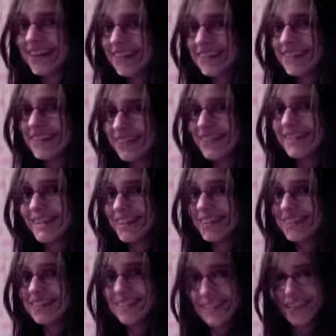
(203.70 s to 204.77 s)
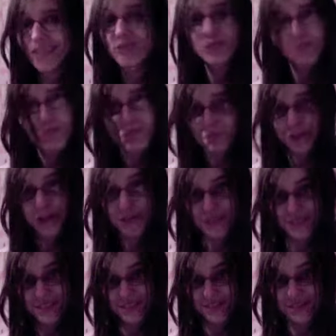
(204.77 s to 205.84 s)
I did. I did. It was
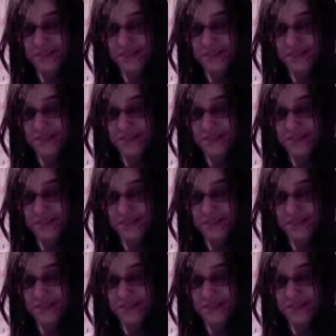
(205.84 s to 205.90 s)
embarrassing.